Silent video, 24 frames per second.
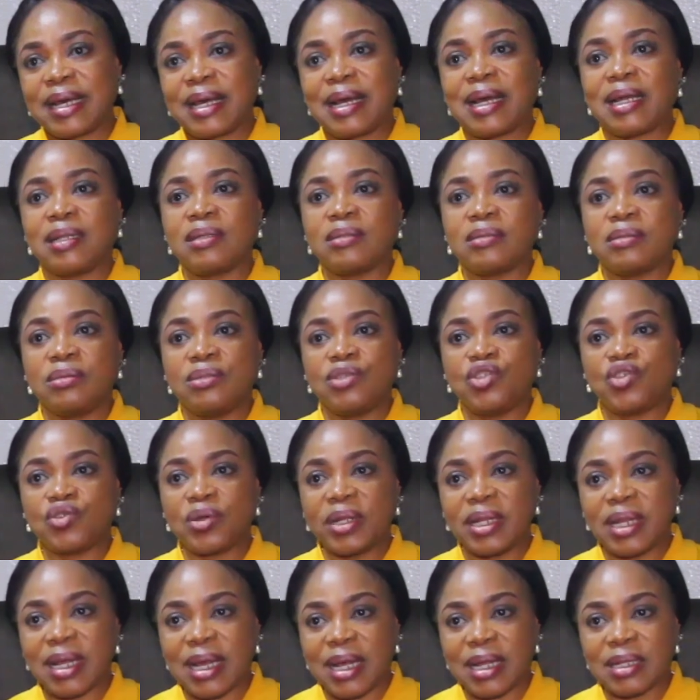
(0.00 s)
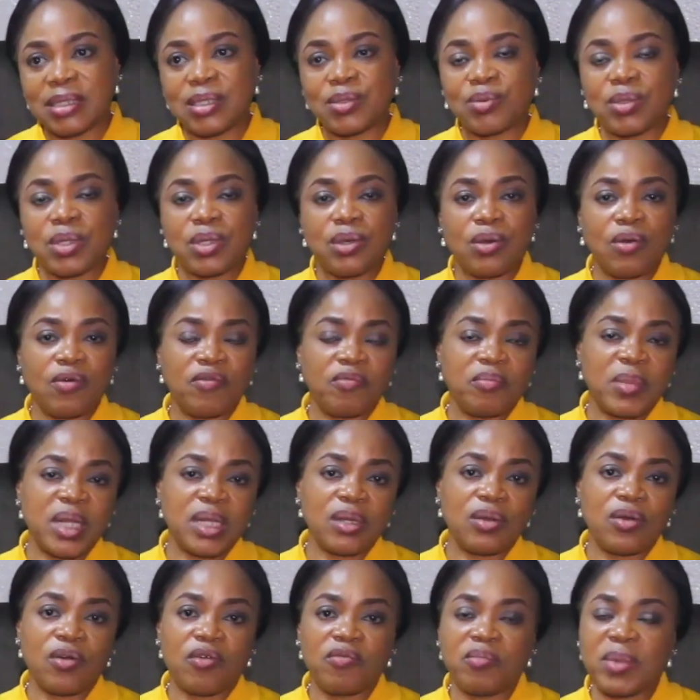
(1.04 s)
can join hands with
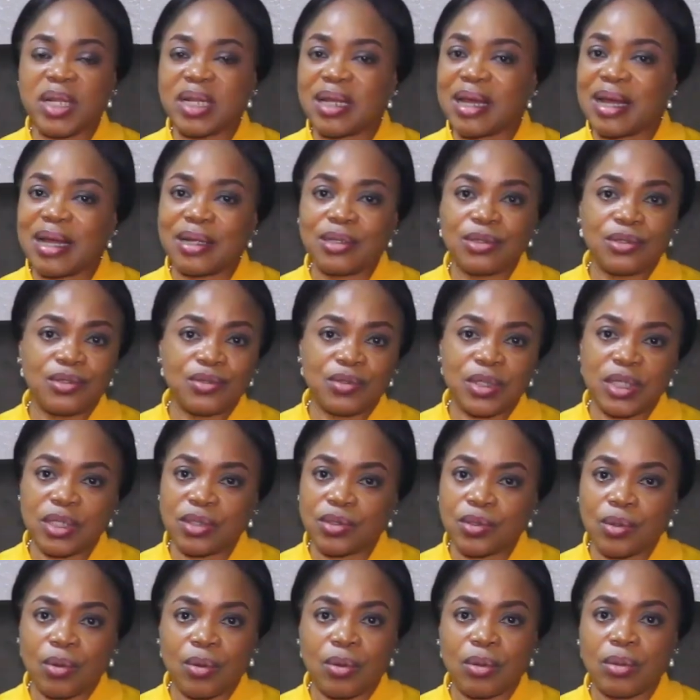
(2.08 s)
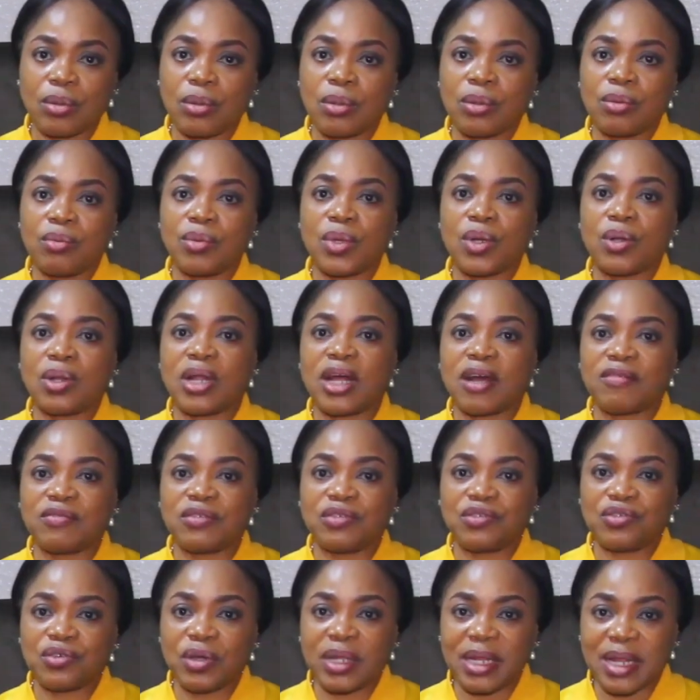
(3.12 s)
government. Government can't do it all. We all have
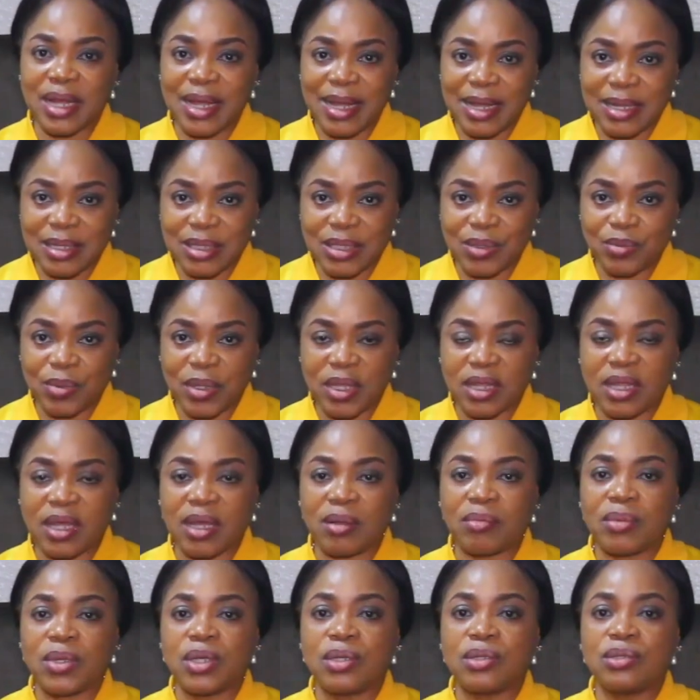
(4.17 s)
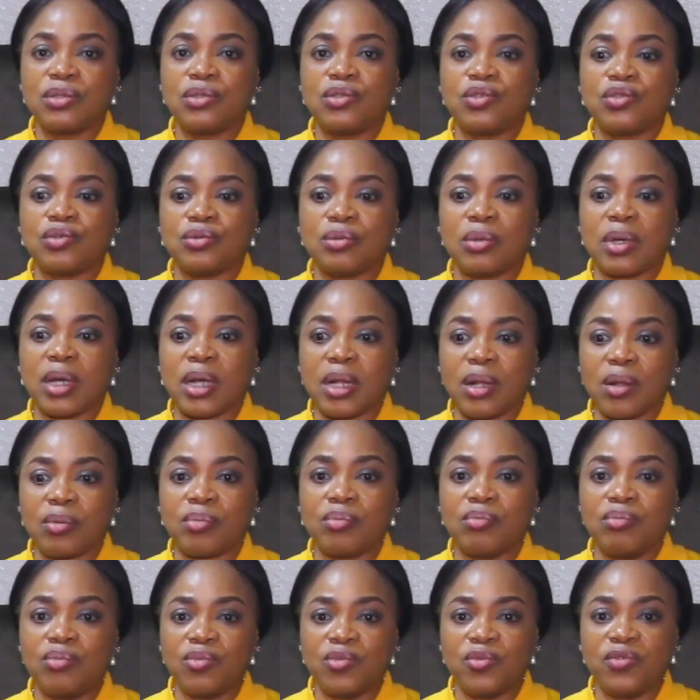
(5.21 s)
to join hands with them to
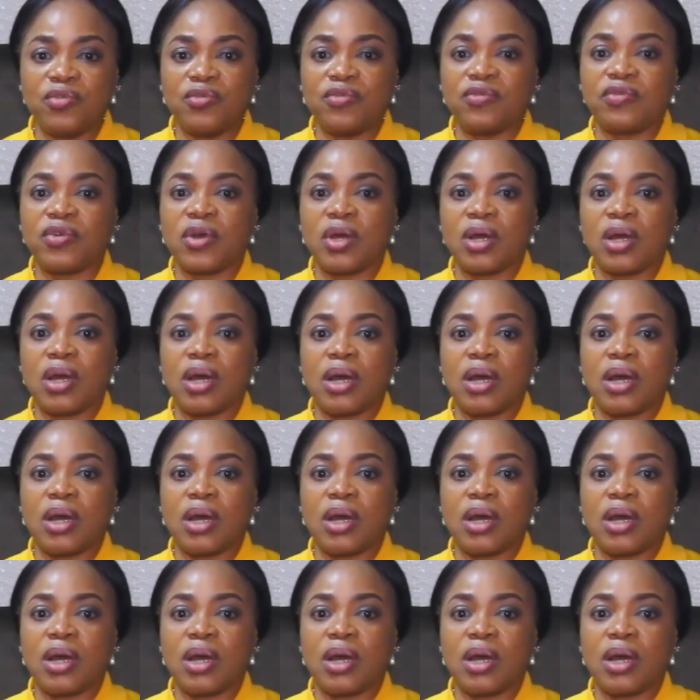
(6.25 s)
help move